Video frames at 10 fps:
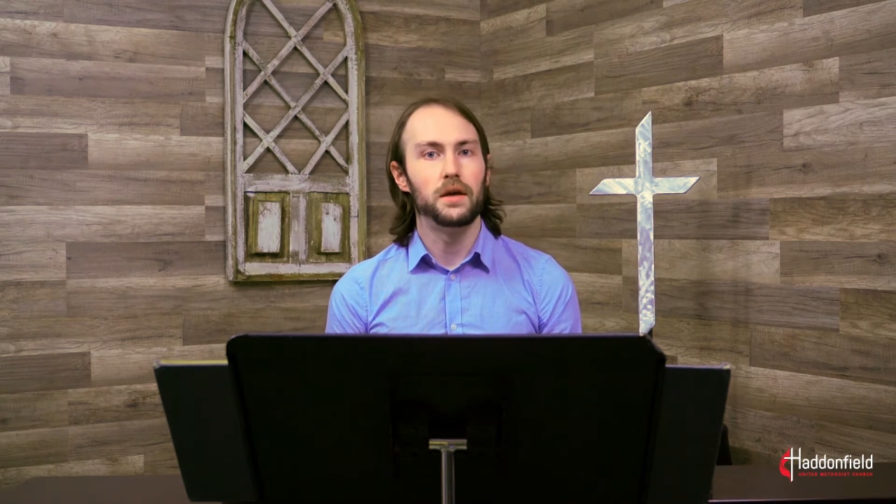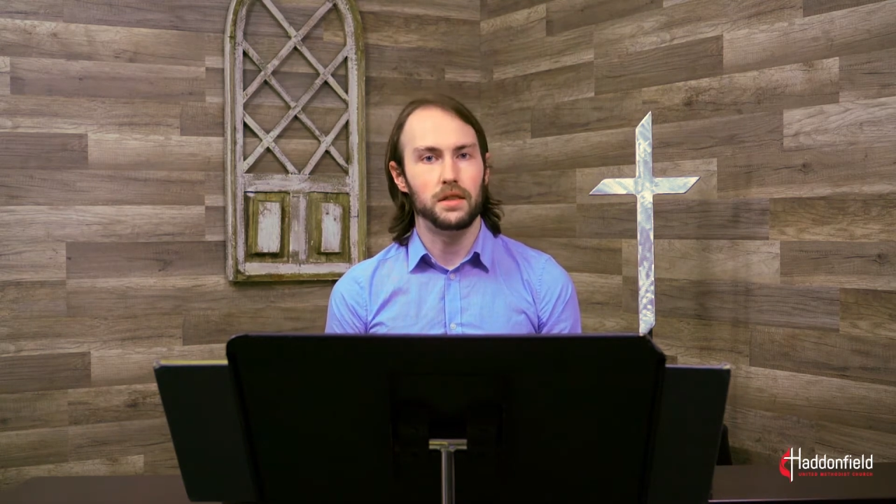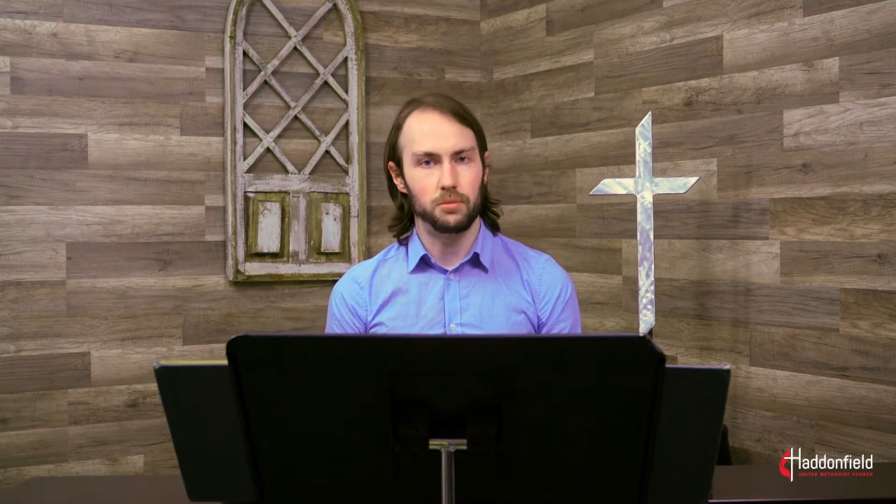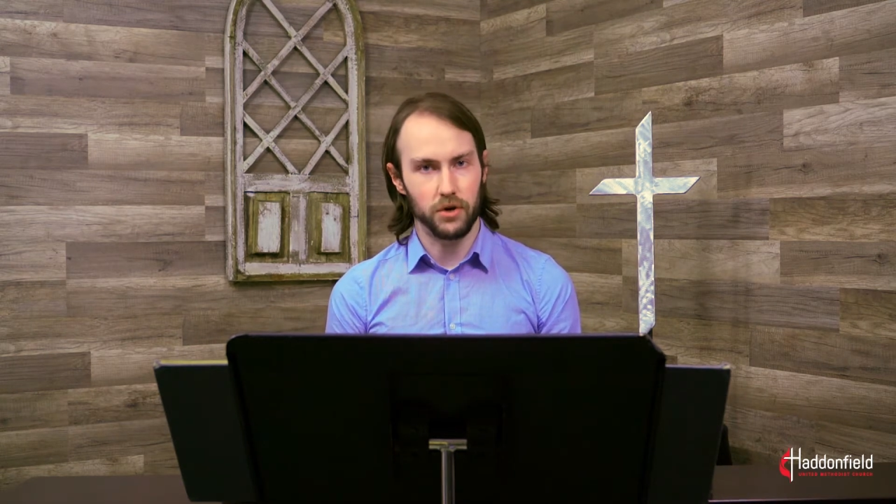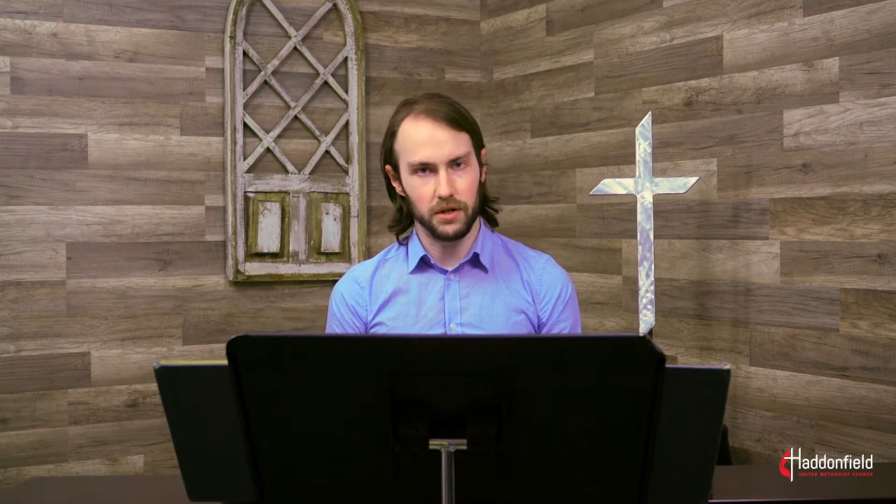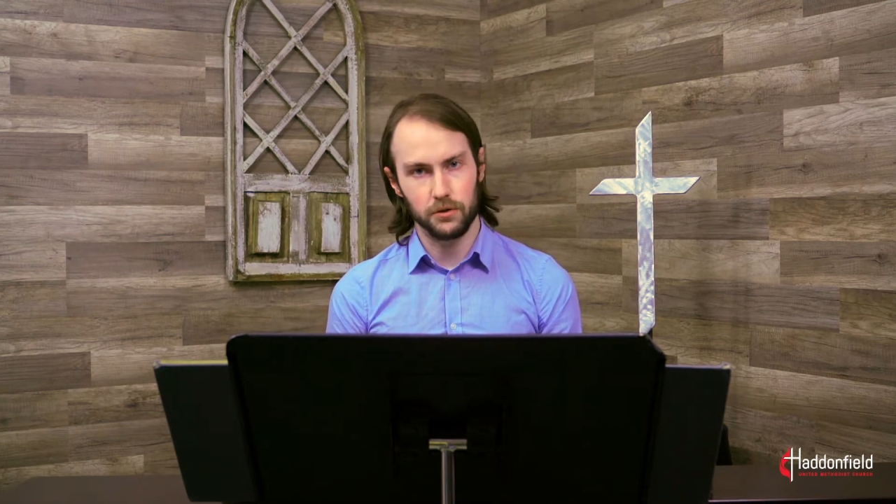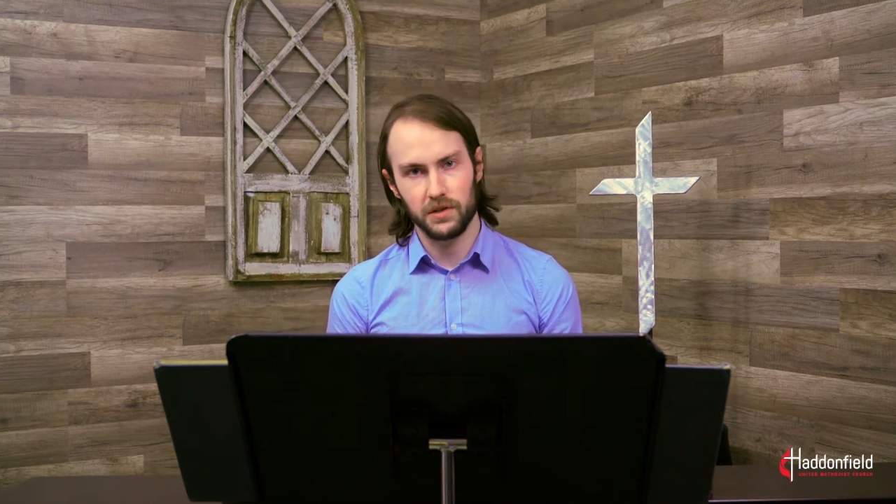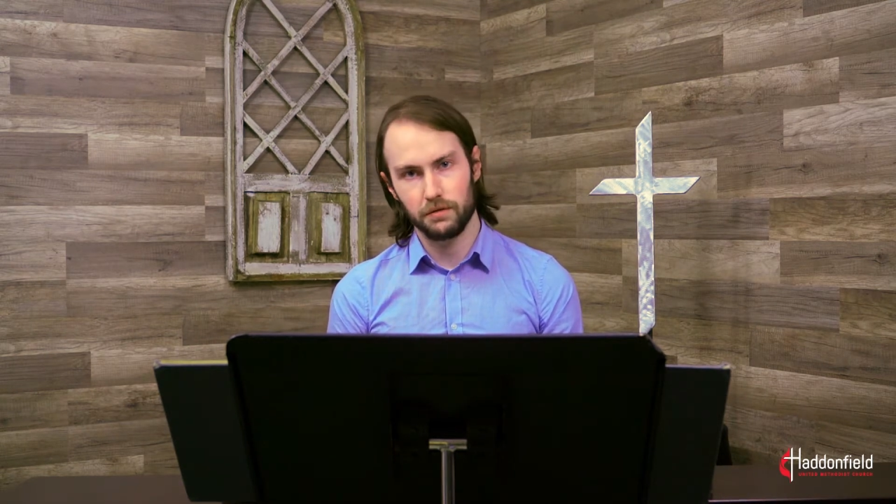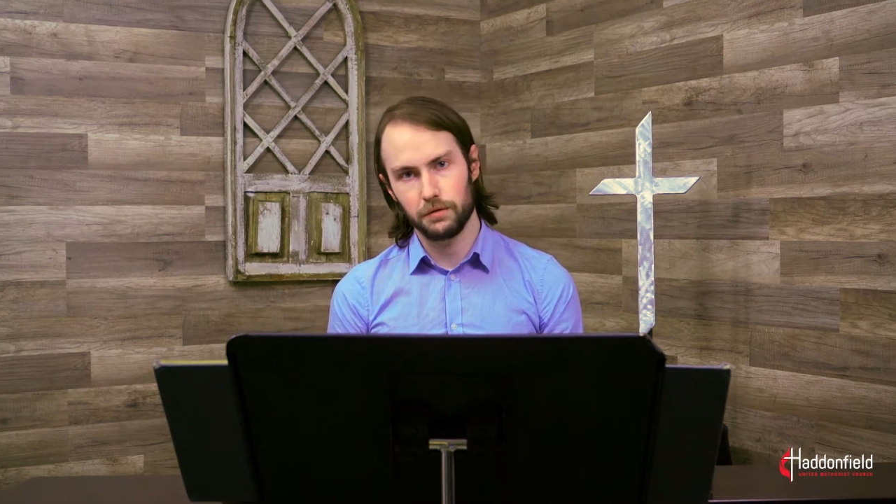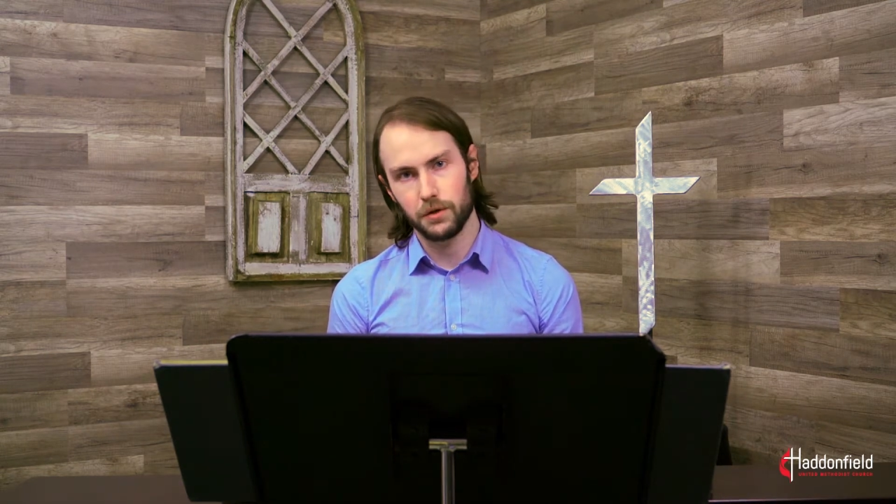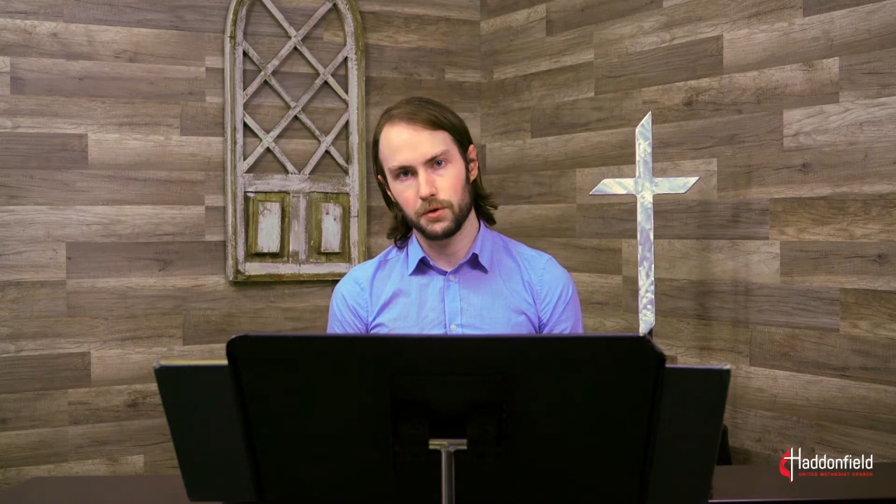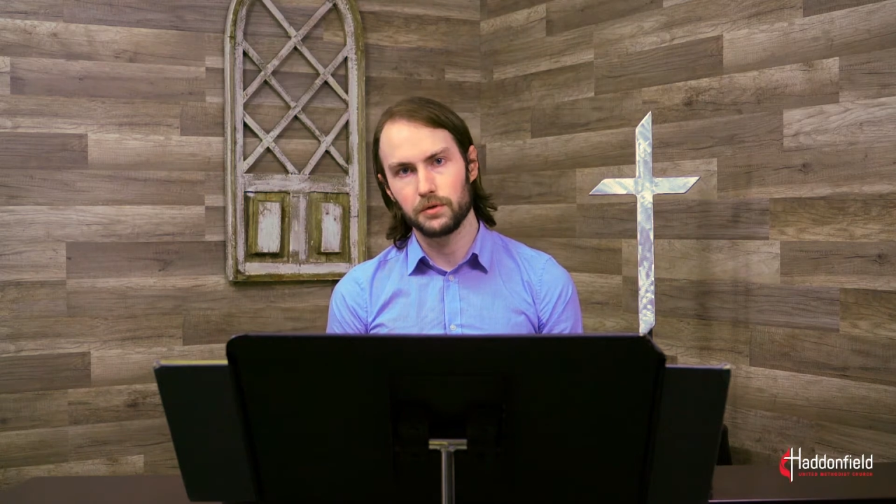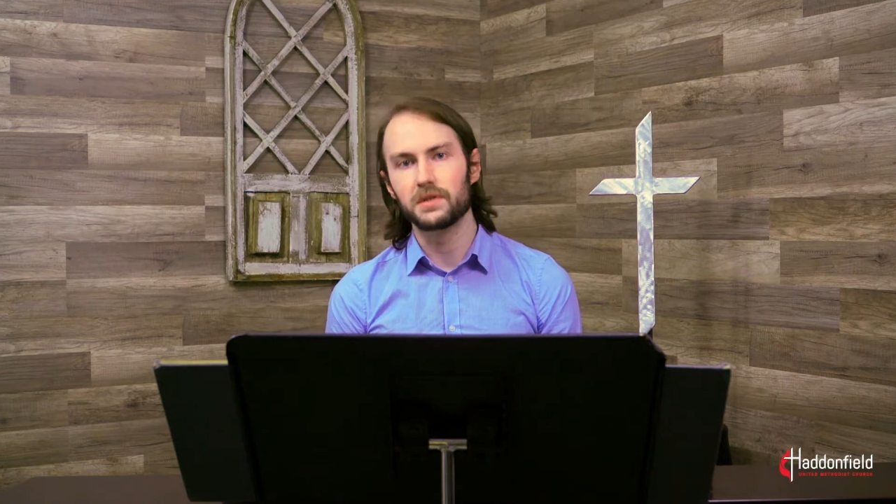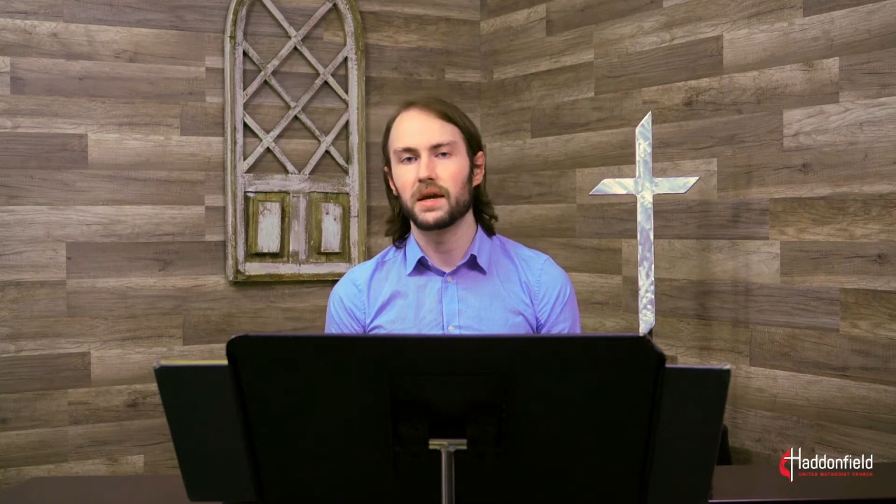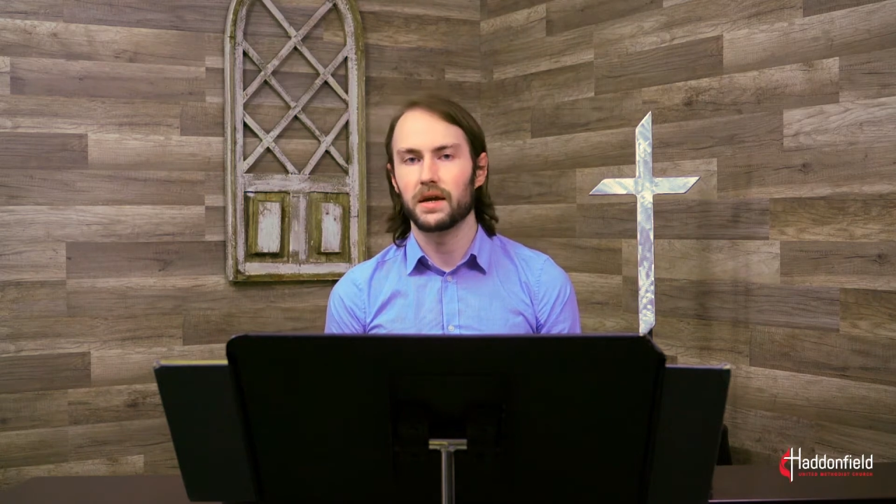the preludes and fugues,